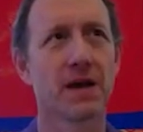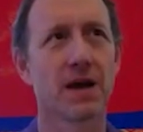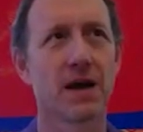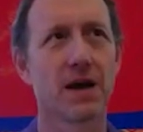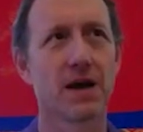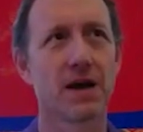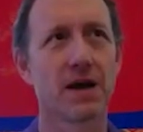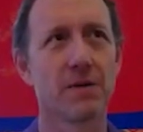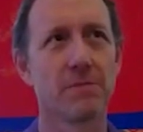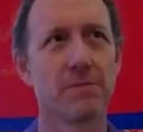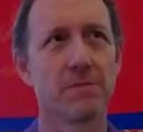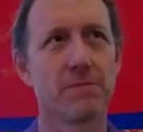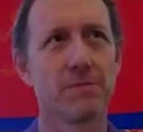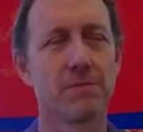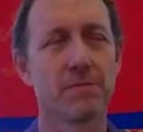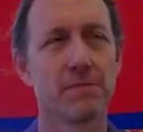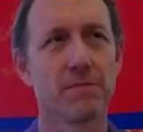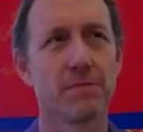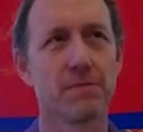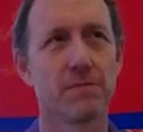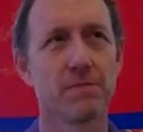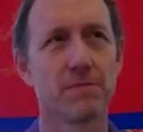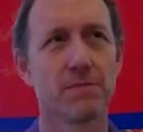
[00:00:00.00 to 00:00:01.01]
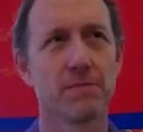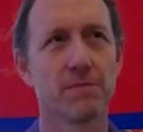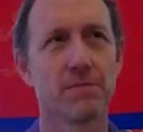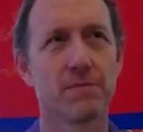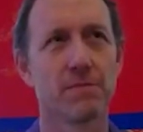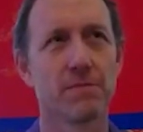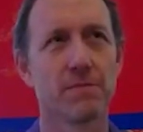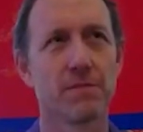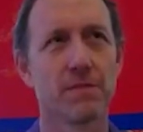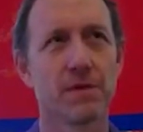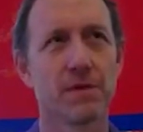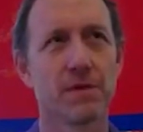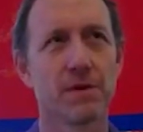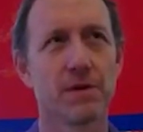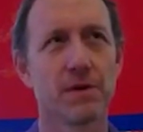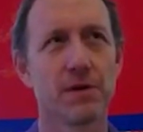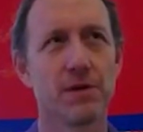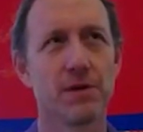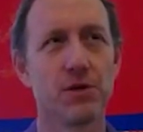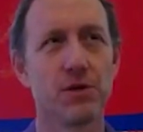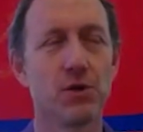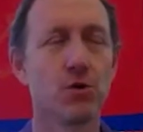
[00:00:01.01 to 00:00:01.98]
Um,
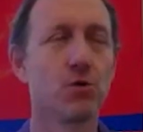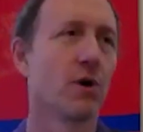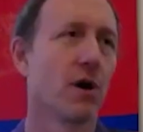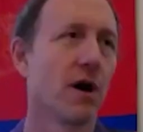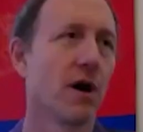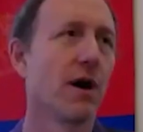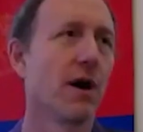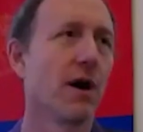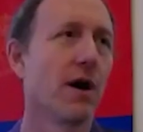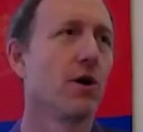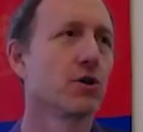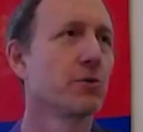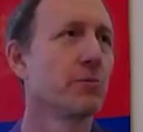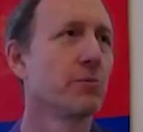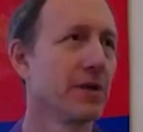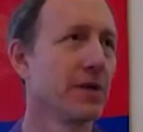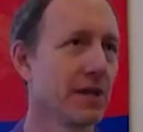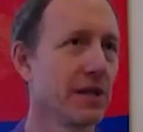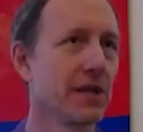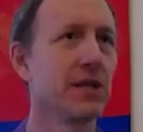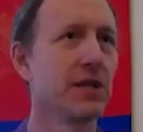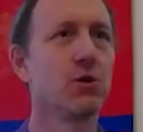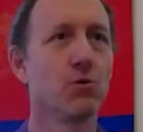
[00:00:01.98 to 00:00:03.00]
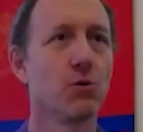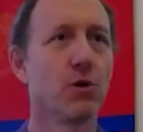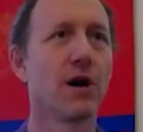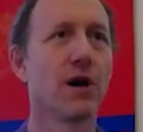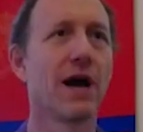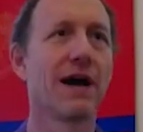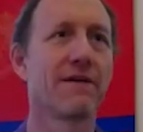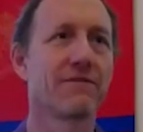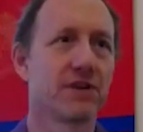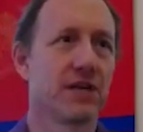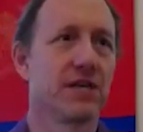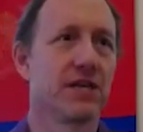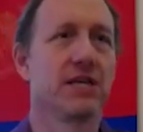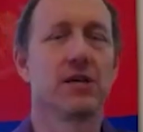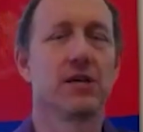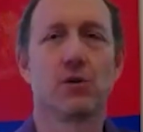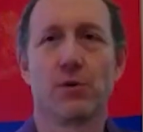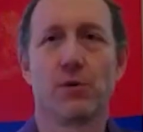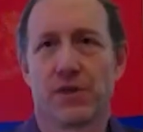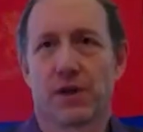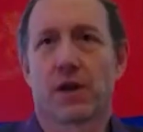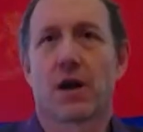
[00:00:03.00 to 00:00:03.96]
you uh, ultimately you will have to
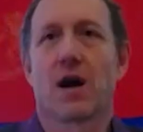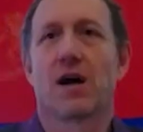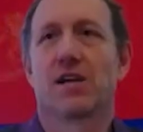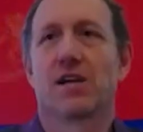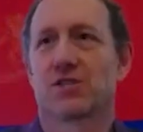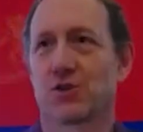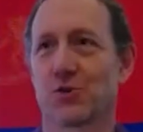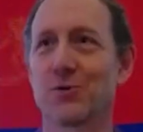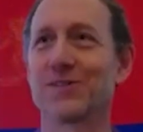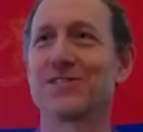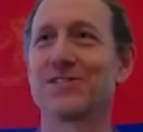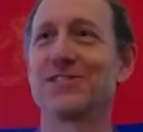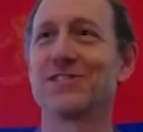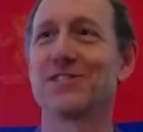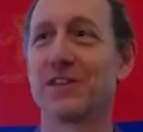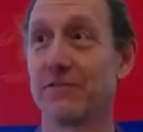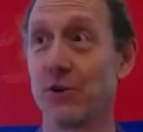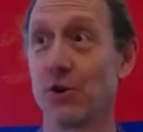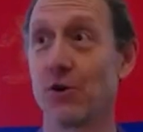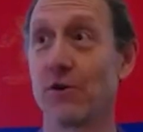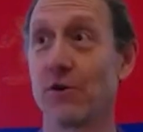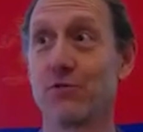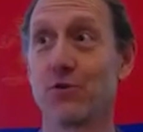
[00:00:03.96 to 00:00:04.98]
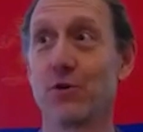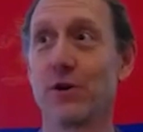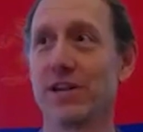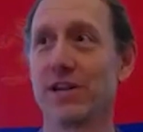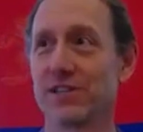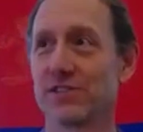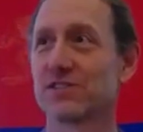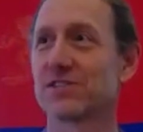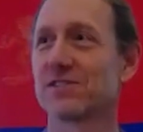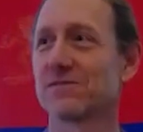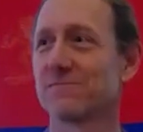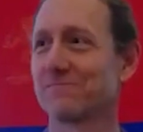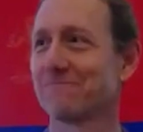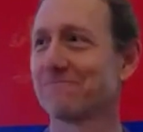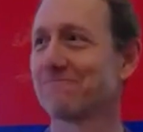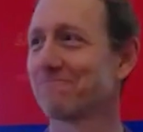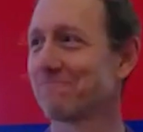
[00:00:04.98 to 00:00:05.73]
deal with the consequences of your avoidance.